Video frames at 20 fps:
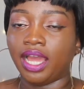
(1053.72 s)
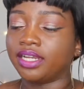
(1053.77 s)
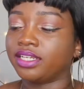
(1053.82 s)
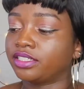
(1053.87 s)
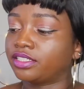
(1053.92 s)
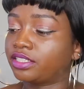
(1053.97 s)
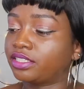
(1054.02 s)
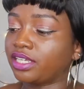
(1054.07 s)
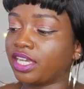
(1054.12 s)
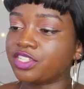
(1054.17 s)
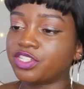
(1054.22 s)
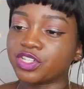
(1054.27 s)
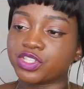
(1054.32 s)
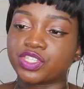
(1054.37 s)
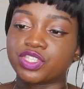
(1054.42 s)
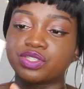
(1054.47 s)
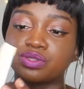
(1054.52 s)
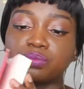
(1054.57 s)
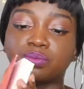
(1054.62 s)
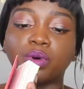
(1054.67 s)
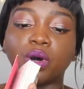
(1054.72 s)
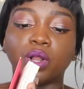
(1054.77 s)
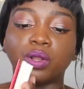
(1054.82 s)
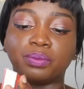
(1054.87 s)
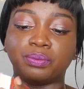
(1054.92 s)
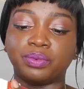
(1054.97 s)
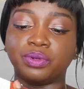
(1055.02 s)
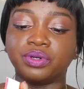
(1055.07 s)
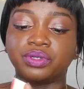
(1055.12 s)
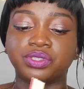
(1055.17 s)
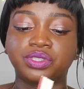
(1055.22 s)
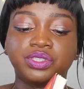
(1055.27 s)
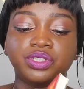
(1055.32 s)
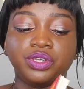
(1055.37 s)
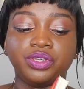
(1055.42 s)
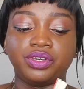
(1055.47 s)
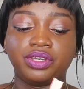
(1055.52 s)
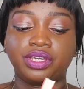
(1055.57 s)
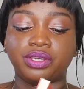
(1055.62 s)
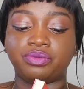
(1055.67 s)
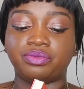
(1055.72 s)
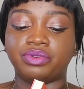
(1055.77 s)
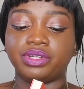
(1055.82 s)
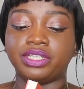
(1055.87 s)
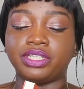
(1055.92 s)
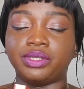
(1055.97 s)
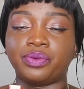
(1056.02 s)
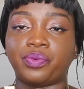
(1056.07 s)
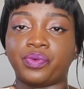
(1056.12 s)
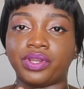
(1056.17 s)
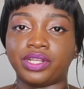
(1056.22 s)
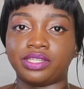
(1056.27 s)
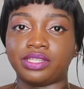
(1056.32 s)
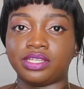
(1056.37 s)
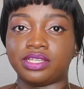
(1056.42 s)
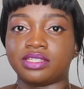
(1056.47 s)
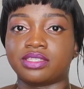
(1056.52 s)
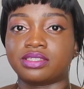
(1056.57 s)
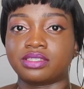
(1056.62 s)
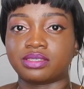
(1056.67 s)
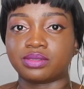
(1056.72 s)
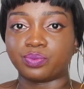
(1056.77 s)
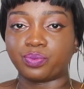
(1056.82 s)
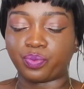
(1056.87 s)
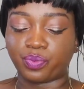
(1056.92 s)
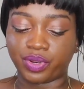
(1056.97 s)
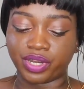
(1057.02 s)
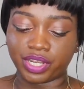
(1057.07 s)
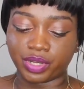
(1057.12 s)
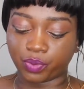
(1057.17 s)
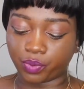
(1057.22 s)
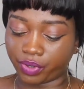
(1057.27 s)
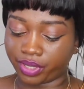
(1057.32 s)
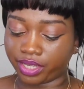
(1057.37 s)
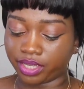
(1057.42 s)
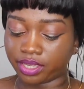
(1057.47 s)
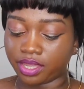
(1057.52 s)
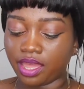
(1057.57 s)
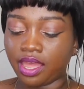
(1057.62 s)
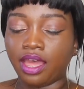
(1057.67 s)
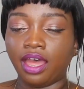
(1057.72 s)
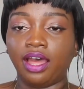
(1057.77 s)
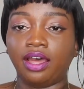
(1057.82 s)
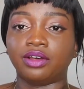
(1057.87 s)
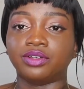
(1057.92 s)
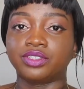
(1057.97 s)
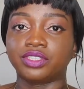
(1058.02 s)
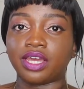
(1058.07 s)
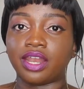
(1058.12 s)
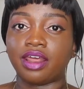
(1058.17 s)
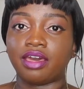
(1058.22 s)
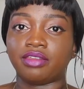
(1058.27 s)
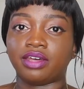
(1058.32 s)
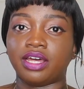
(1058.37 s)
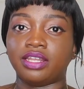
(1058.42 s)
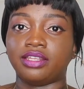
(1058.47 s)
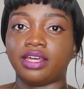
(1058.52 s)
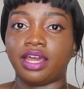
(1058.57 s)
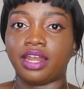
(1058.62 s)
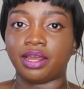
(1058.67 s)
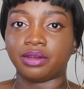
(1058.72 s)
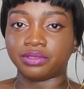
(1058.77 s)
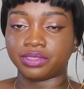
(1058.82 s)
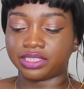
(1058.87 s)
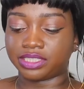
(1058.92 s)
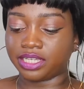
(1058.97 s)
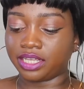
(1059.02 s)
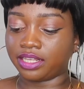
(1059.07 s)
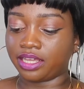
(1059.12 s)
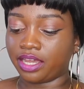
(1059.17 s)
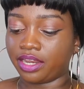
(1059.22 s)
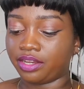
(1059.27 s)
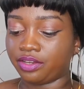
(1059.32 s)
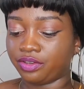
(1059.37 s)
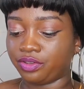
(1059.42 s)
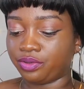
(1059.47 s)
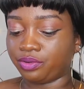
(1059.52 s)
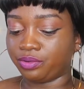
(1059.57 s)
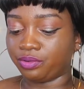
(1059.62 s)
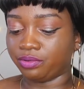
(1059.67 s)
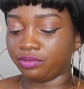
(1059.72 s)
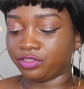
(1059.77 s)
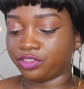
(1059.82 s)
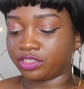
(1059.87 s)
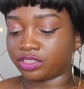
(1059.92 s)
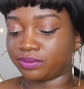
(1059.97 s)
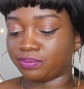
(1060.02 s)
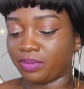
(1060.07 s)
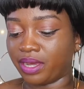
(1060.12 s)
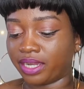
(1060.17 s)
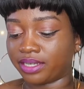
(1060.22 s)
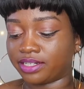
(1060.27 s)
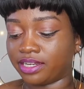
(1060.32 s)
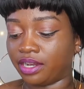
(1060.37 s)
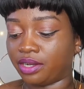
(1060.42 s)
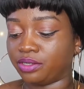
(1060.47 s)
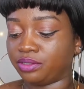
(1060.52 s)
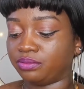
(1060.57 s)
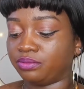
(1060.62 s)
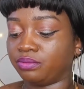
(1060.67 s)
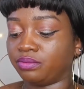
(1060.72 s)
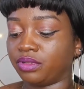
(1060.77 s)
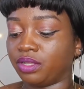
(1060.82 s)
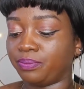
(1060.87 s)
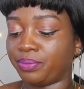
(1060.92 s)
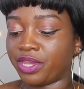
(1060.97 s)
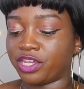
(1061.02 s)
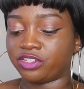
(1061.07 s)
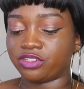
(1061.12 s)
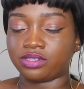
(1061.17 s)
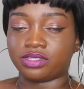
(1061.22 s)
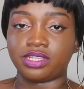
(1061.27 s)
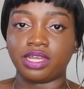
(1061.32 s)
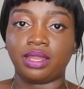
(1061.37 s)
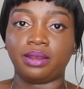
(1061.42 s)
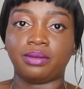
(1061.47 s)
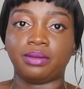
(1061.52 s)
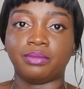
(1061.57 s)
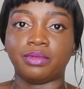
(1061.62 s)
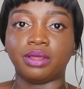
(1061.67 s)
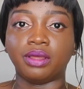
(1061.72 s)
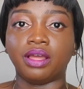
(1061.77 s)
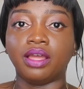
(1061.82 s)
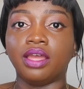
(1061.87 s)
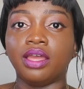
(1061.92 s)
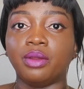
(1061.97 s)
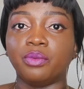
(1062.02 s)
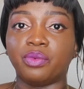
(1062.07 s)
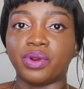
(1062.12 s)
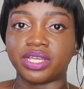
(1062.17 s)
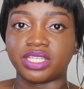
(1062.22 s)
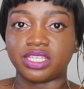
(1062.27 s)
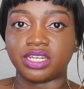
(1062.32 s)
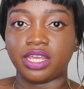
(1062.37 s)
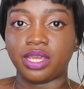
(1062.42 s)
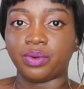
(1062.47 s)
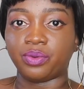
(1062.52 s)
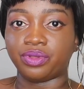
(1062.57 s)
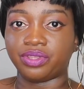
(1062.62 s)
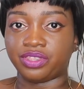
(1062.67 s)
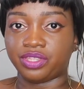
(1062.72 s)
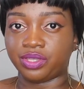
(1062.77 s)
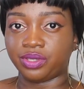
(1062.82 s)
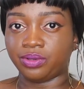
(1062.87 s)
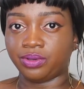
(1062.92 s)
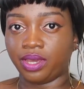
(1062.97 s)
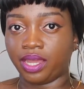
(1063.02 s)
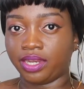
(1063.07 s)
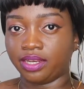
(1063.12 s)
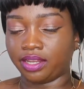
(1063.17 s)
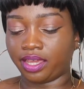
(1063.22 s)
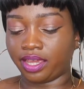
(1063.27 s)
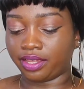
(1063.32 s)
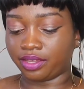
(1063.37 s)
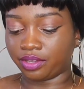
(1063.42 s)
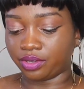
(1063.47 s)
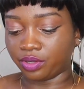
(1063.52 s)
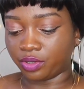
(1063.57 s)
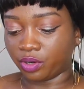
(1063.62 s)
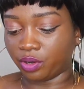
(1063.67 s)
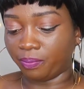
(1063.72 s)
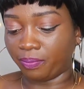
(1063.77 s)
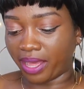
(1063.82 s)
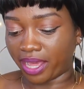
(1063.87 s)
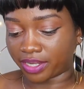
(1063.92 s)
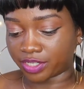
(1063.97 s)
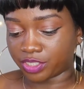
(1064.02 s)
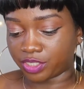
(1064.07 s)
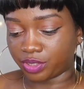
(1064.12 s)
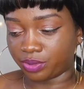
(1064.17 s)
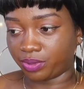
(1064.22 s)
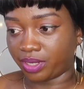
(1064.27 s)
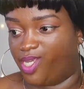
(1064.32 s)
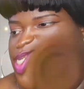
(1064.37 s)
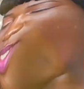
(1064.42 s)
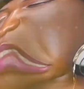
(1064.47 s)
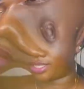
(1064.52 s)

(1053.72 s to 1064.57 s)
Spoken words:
it's such a small book, so you can really read this pretty quick. Also, another one that I would say that you just mark down pages that resonate with you and like go back to it.